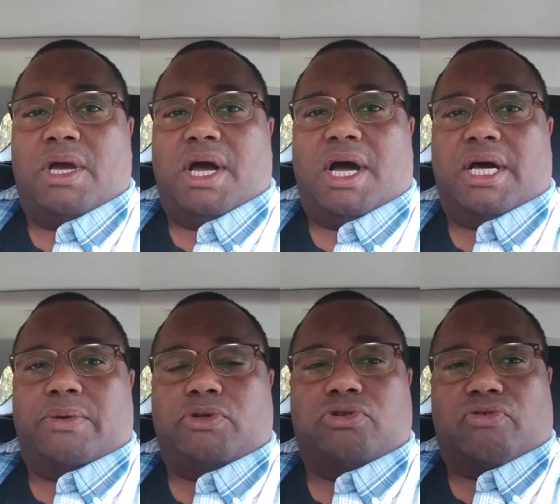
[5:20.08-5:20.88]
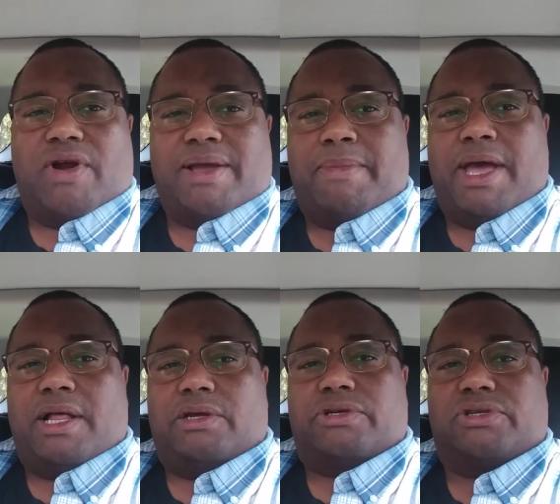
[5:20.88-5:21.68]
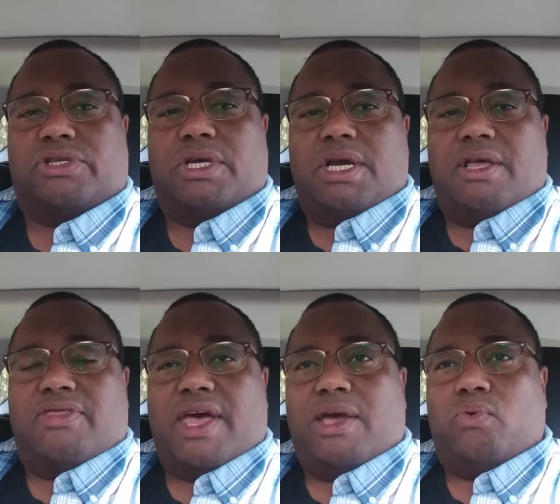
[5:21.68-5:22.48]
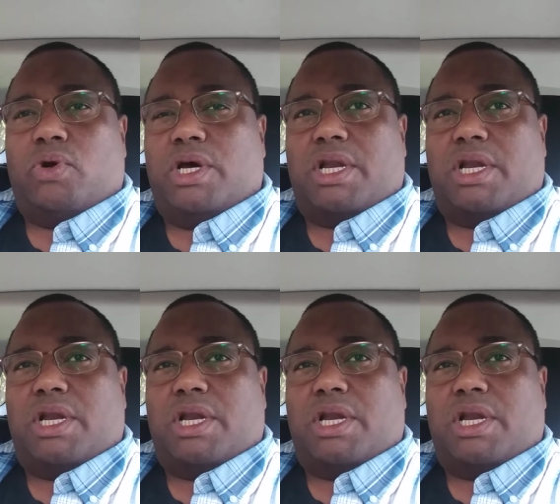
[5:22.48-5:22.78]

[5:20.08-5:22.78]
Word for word: uh, they would do direct mailers, they would